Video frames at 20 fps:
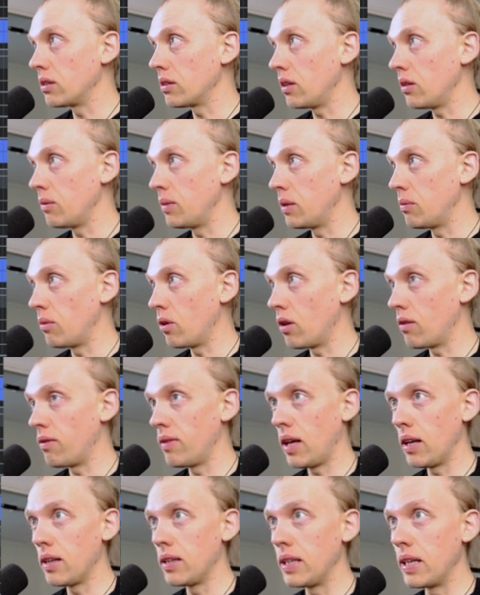a little bit more of
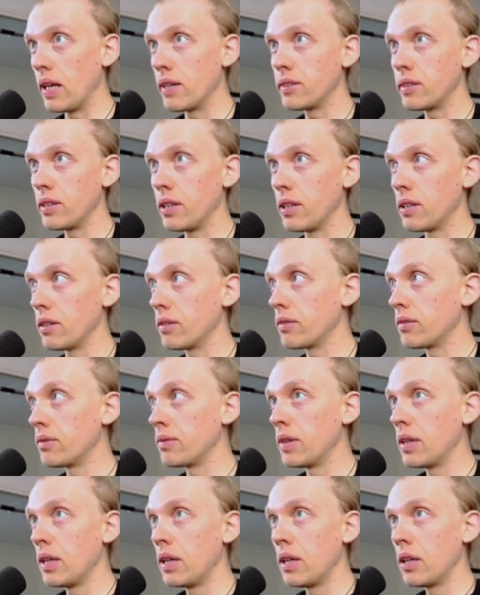that de-essing.
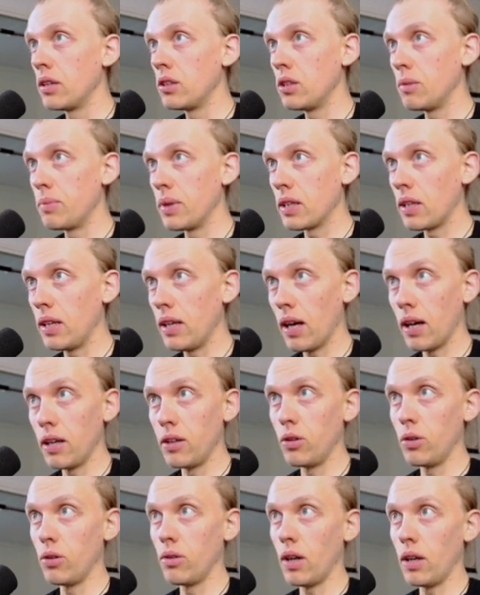Typically I
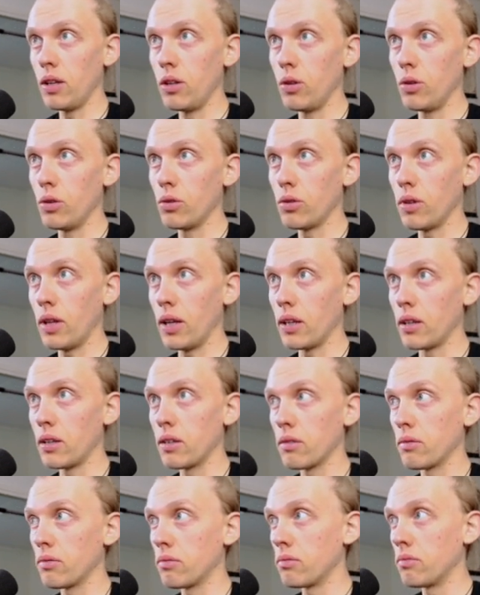use
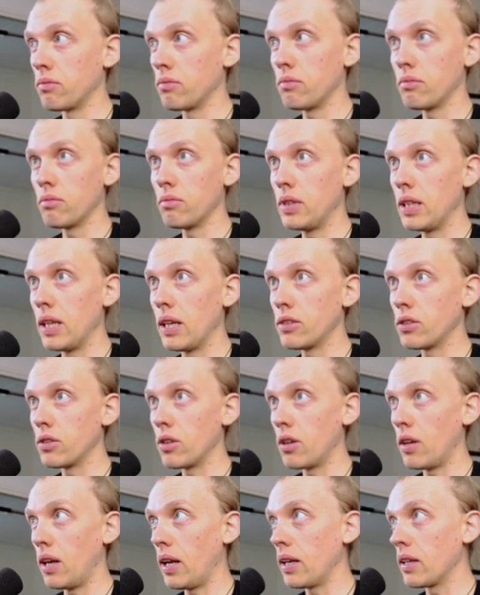like
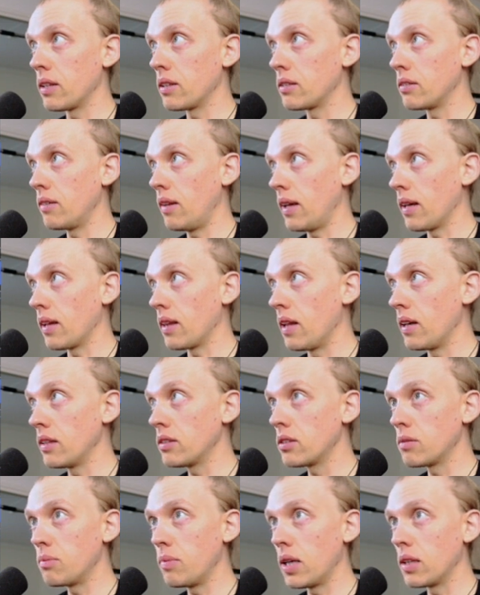de-esser like
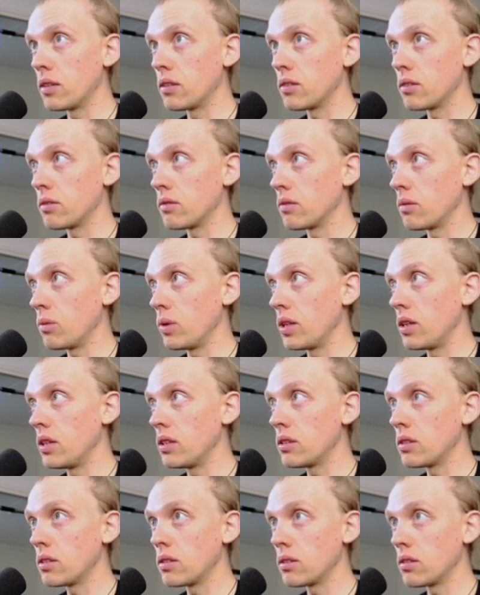this, but with
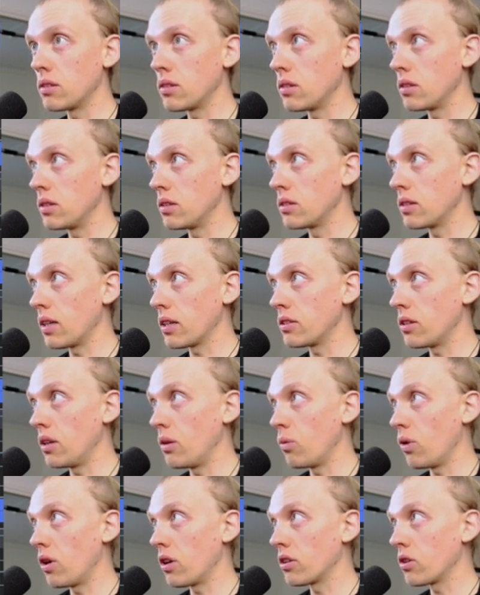this actually
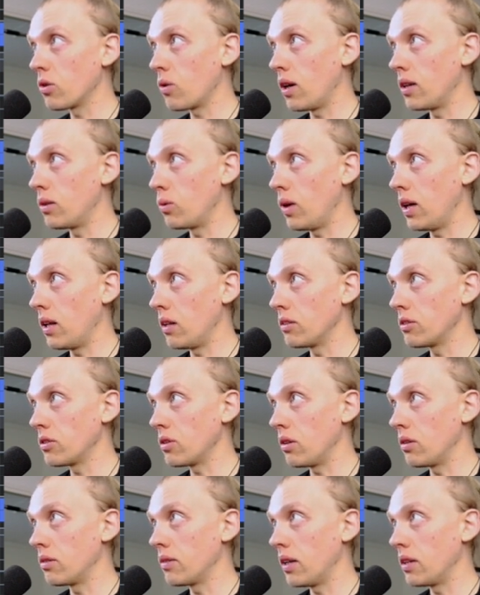worked quite well.
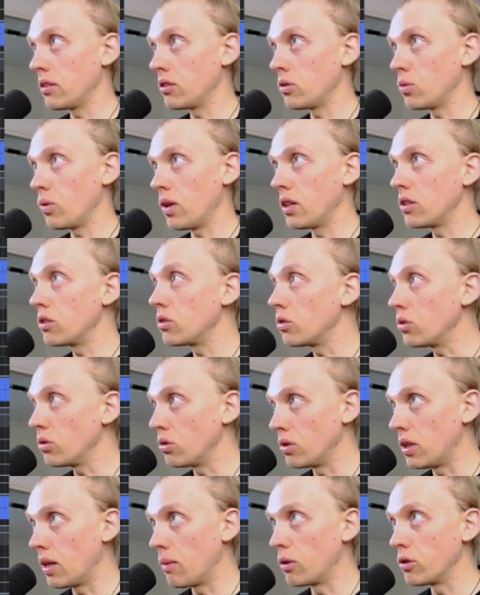So I just wanted
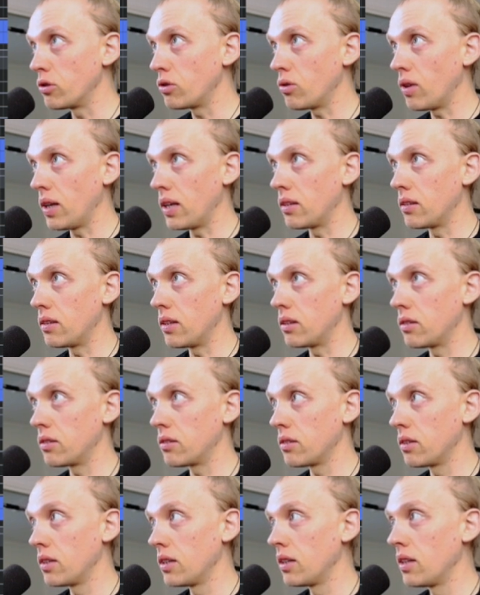to demonstrate
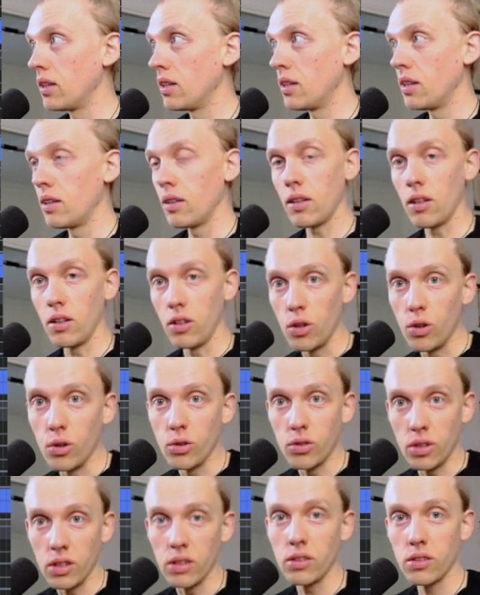that you can
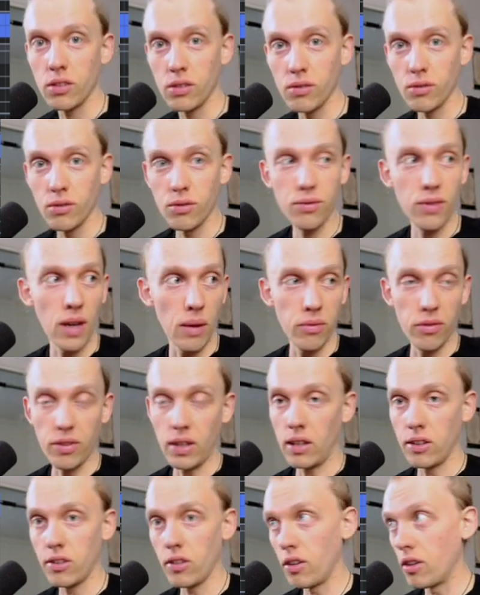use this
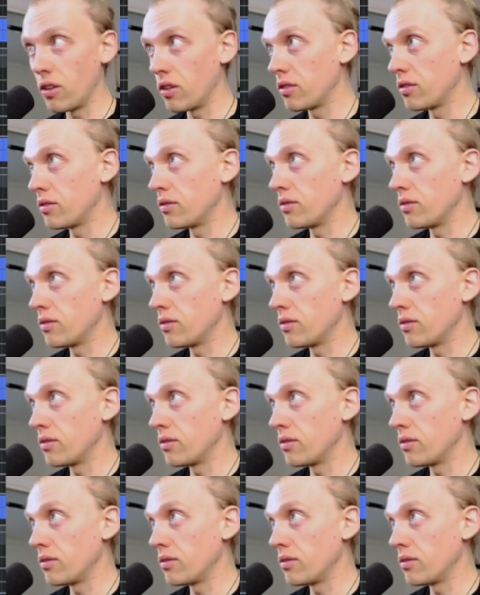FabFilter